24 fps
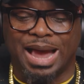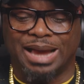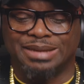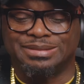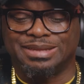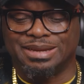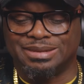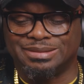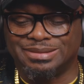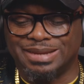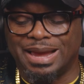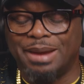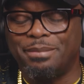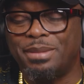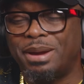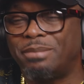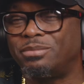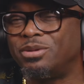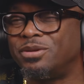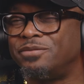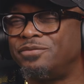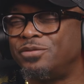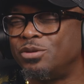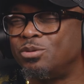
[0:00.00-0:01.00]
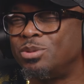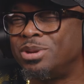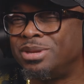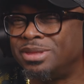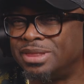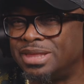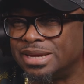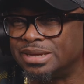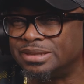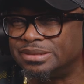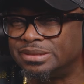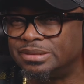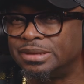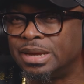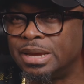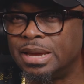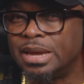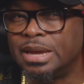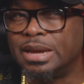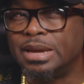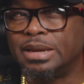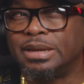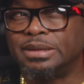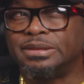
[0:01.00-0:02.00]
as at the time I'm reviewing this,
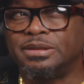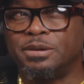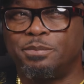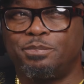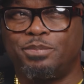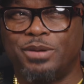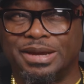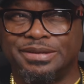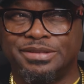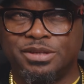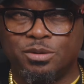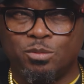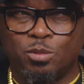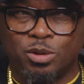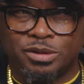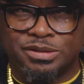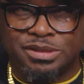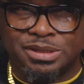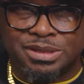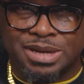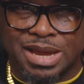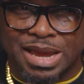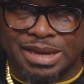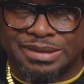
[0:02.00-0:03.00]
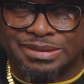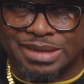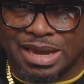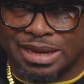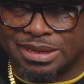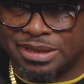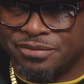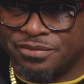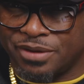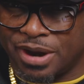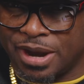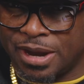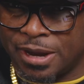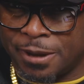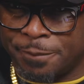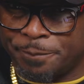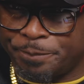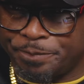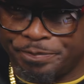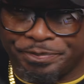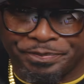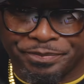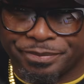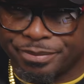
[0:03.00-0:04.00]
the pricing wasn't exactly very
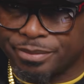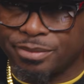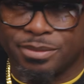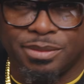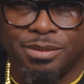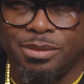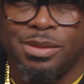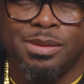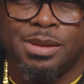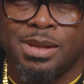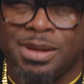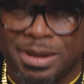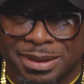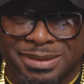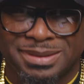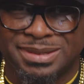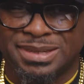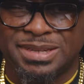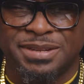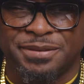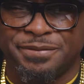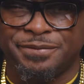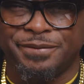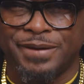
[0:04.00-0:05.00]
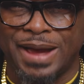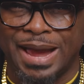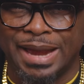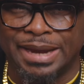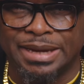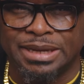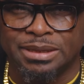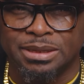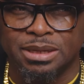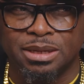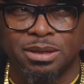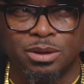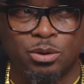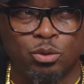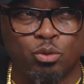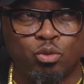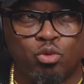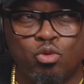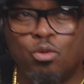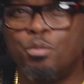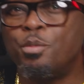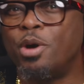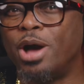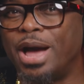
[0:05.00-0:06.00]
defined.
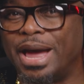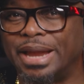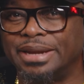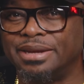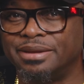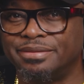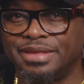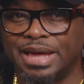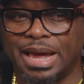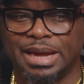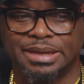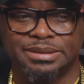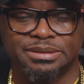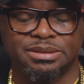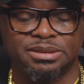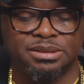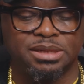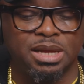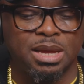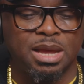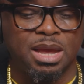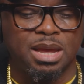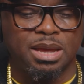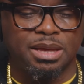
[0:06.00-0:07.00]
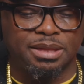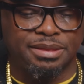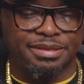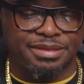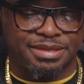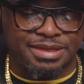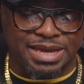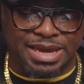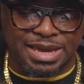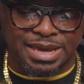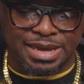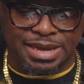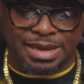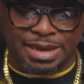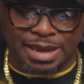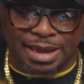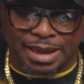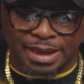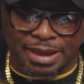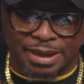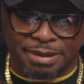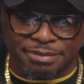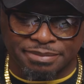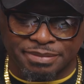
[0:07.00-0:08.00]
Rumor had it that the
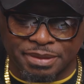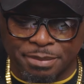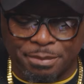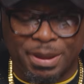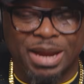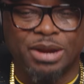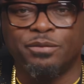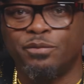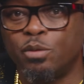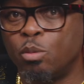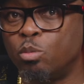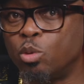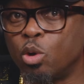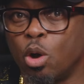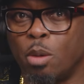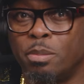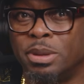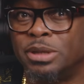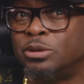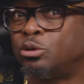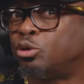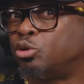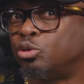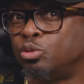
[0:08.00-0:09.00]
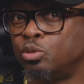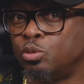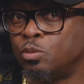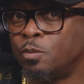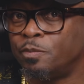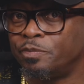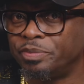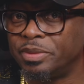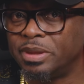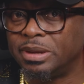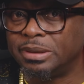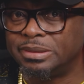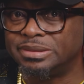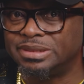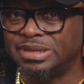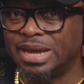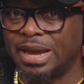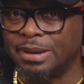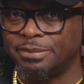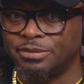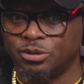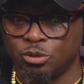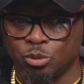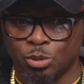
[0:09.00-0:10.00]
microphone will come in two
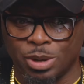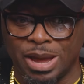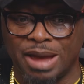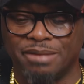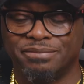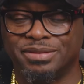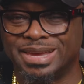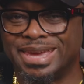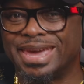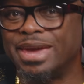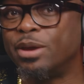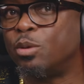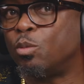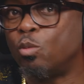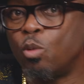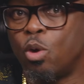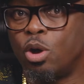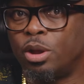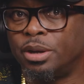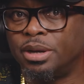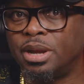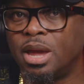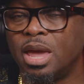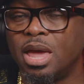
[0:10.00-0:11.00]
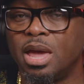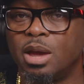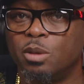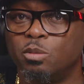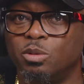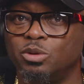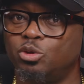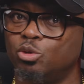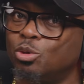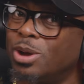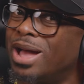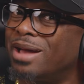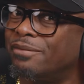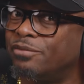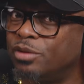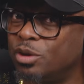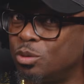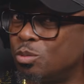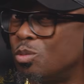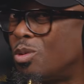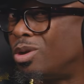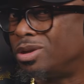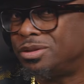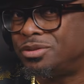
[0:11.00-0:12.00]
types. You have the Kit 1, which will have
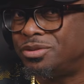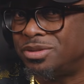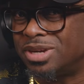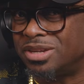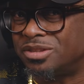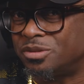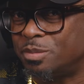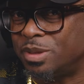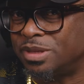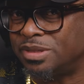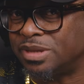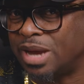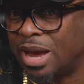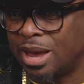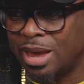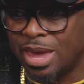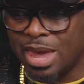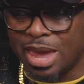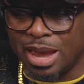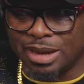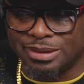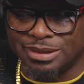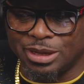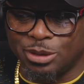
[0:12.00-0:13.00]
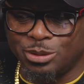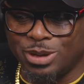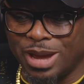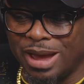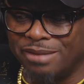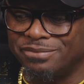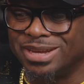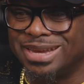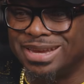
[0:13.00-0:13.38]
only one transmitter, and then you have